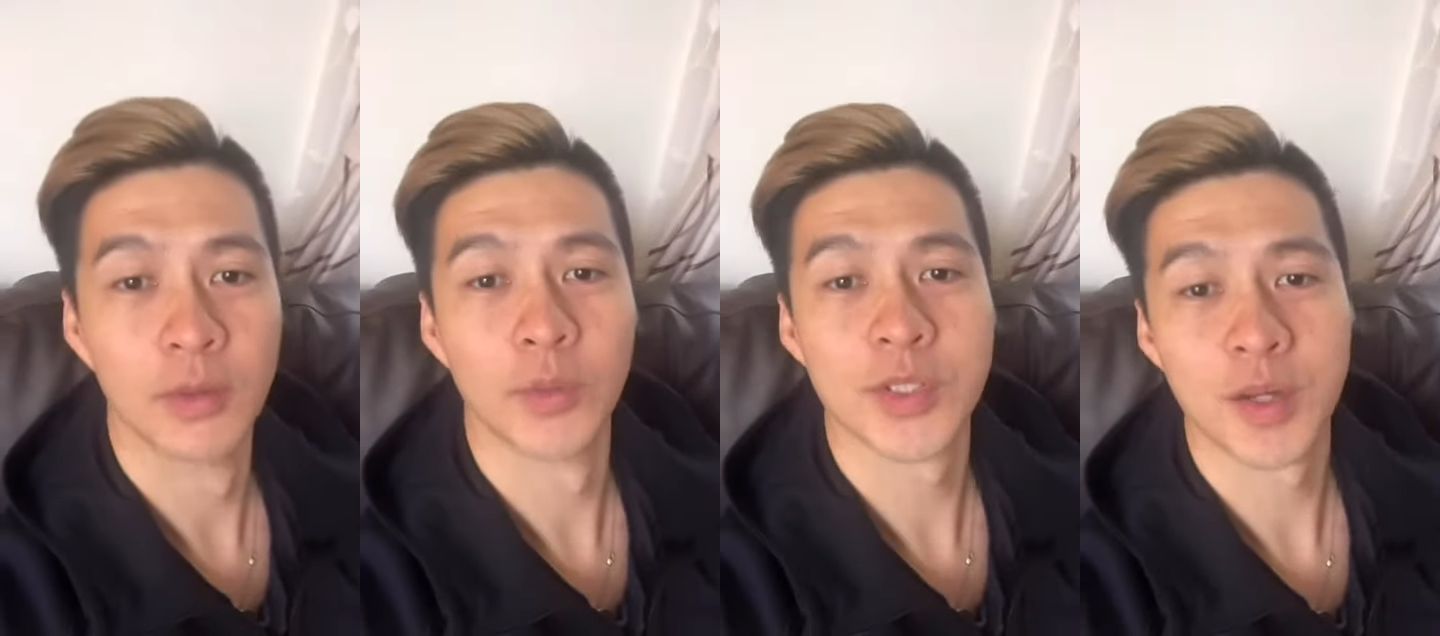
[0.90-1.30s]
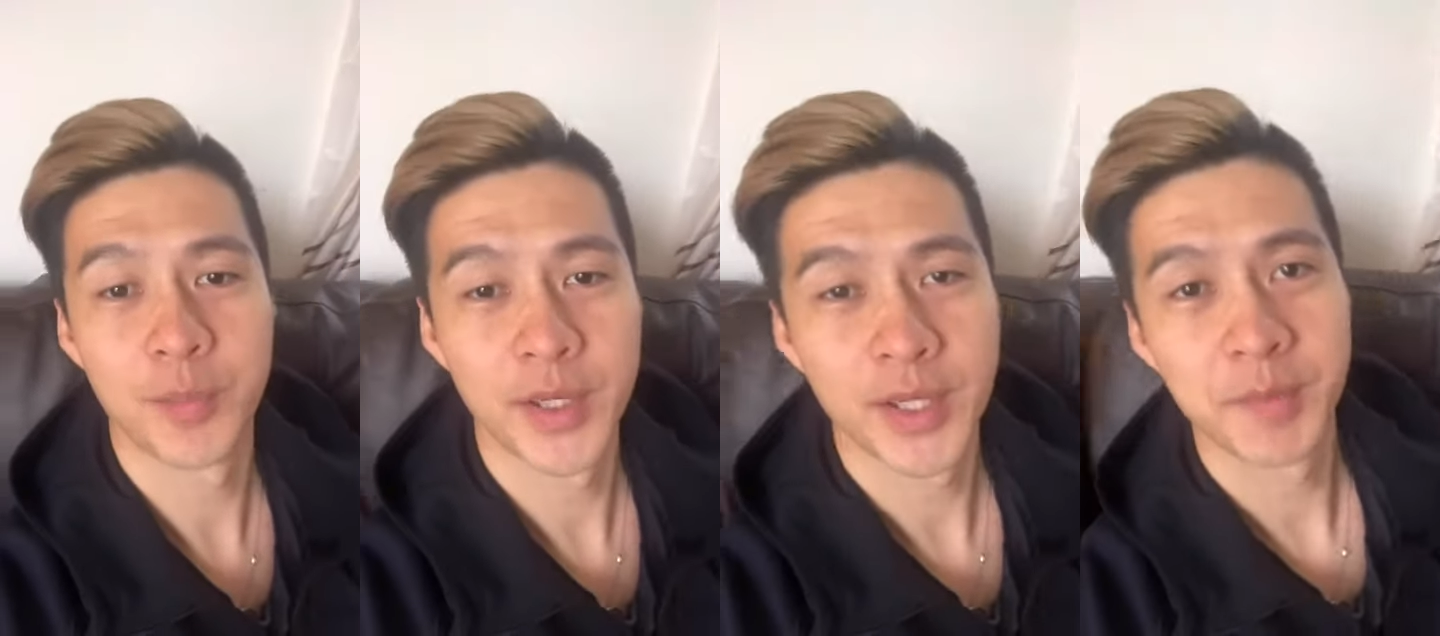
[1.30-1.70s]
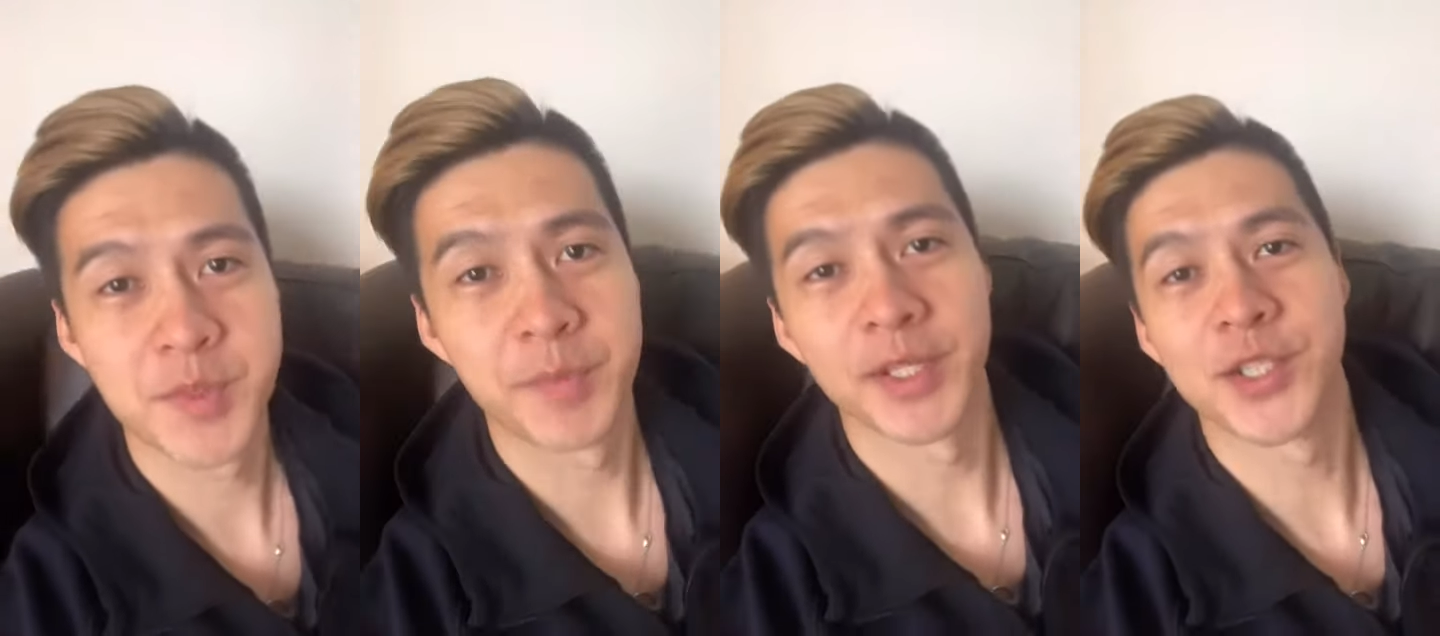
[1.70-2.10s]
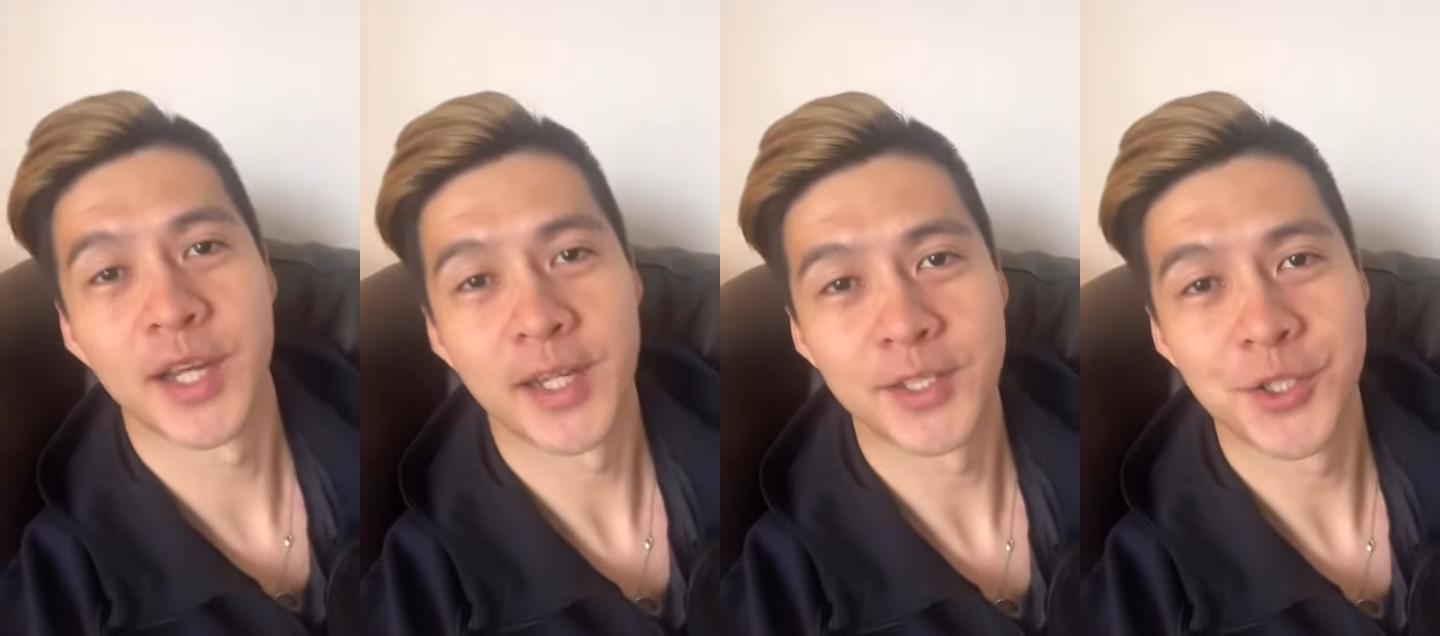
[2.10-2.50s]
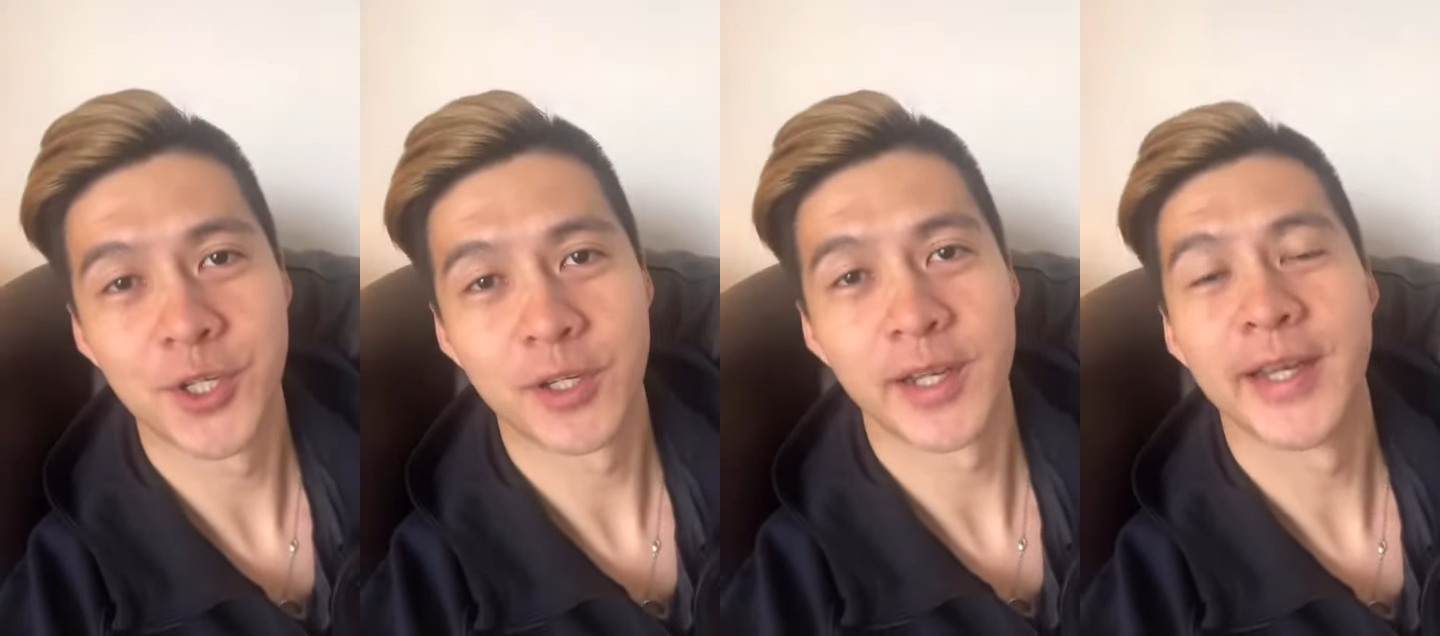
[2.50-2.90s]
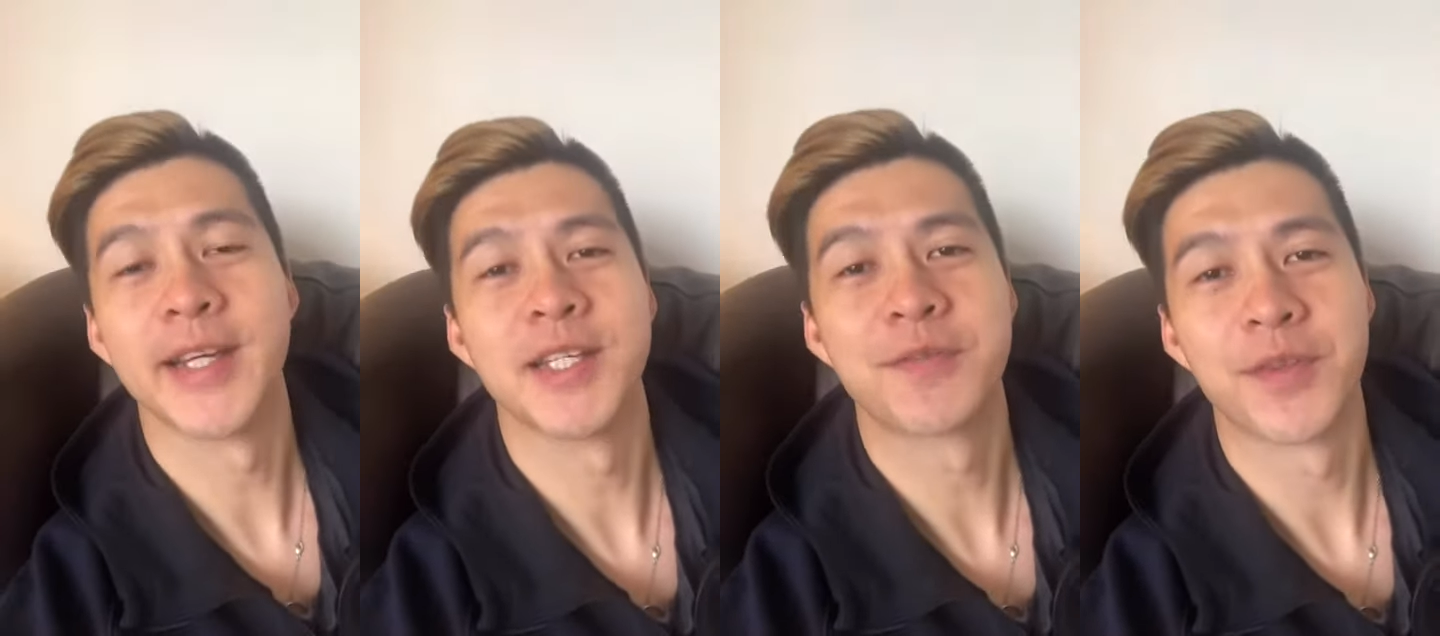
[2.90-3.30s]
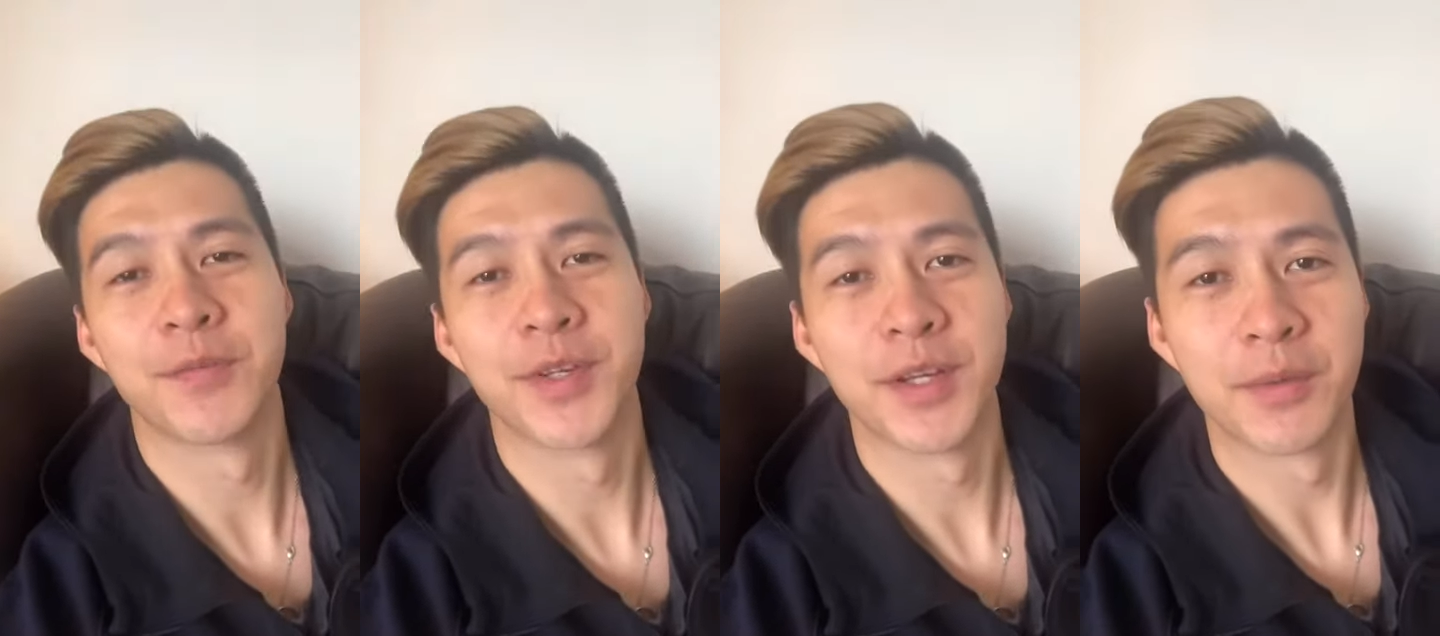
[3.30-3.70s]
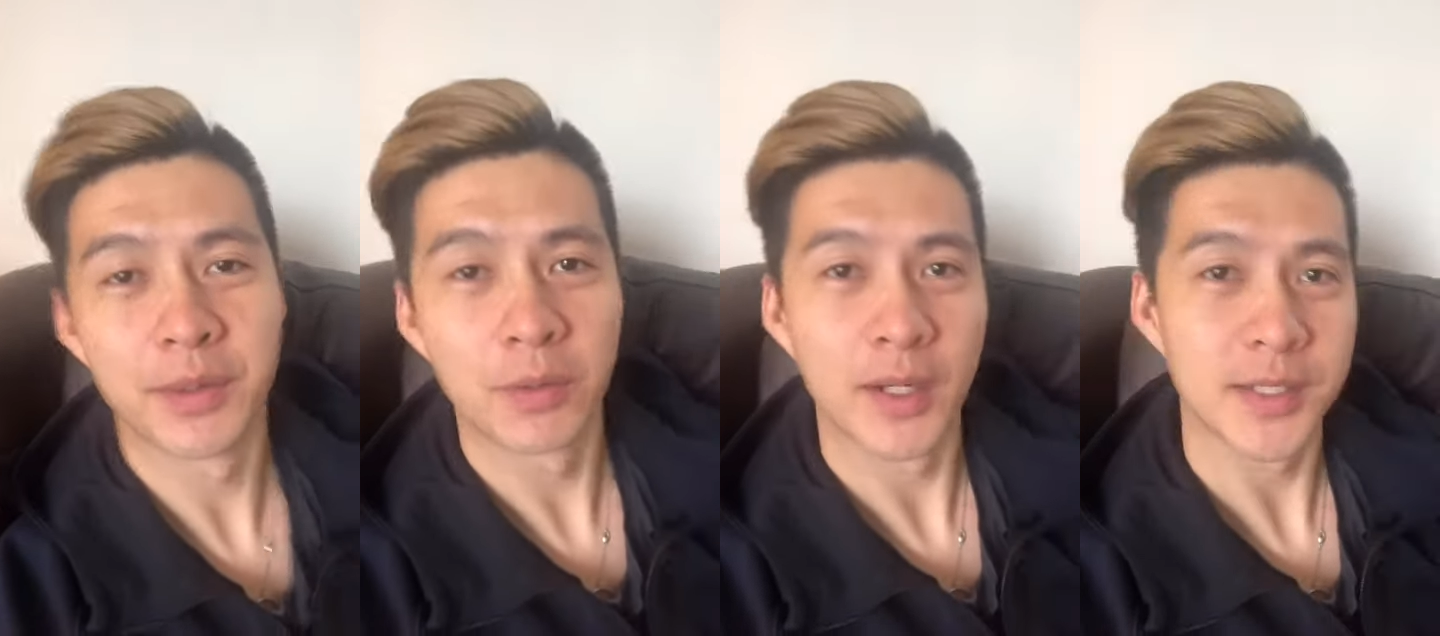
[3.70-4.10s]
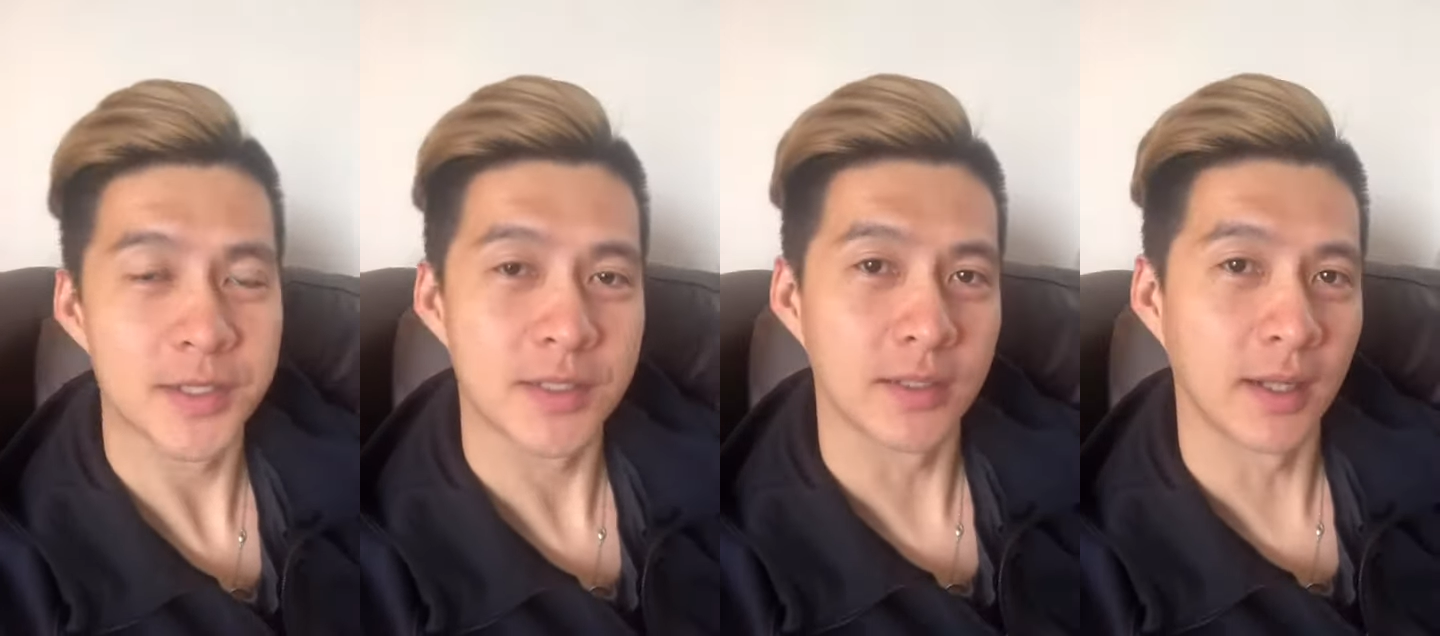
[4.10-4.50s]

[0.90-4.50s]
What's up, peeps? Big shout out to John Haynes for the video request,